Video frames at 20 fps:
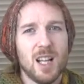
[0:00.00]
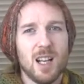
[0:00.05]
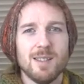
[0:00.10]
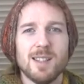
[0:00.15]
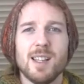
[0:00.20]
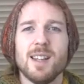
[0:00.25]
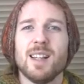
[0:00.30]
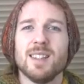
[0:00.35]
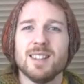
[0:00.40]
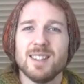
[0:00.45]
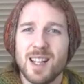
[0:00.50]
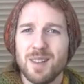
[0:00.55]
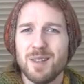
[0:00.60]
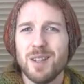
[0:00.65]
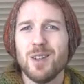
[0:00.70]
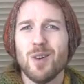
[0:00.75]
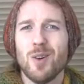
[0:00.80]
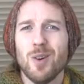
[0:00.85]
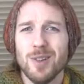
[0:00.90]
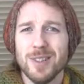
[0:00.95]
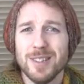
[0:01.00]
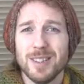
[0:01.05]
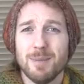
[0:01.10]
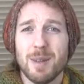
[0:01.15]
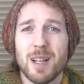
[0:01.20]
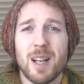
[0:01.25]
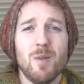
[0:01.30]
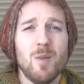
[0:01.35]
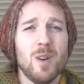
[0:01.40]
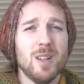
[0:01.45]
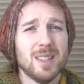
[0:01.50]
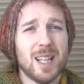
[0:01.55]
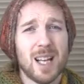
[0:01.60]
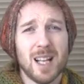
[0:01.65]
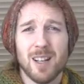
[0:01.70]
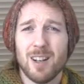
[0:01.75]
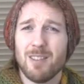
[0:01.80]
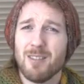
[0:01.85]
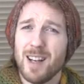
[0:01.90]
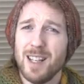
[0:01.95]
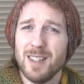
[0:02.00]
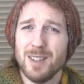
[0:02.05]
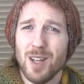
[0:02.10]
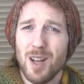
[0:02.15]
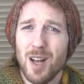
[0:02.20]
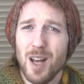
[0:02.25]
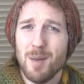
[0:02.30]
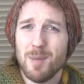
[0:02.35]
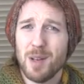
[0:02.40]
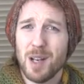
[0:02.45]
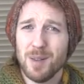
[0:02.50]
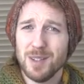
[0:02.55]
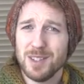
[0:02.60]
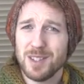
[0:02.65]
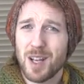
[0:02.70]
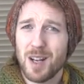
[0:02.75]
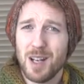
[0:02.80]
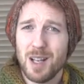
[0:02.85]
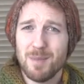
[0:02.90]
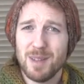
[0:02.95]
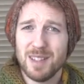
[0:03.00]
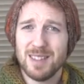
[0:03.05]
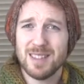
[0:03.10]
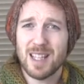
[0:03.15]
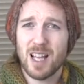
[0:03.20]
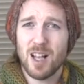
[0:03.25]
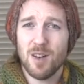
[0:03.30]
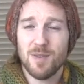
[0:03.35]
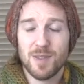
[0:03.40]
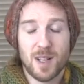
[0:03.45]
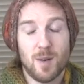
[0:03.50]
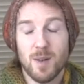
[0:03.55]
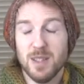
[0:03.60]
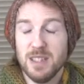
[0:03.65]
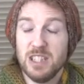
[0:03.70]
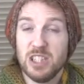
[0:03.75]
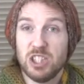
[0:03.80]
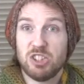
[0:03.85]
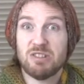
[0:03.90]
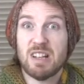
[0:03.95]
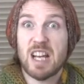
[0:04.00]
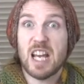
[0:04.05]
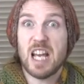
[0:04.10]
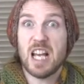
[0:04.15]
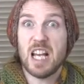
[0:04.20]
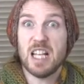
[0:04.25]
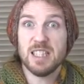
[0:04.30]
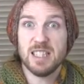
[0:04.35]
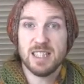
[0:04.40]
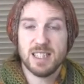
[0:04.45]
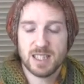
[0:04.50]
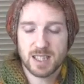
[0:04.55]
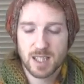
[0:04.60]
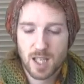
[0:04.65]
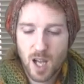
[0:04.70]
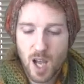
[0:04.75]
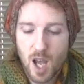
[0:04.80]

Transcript: And I thought that sounded awesome, and I had a great time, and I was totally myself, and I wasn't stressed.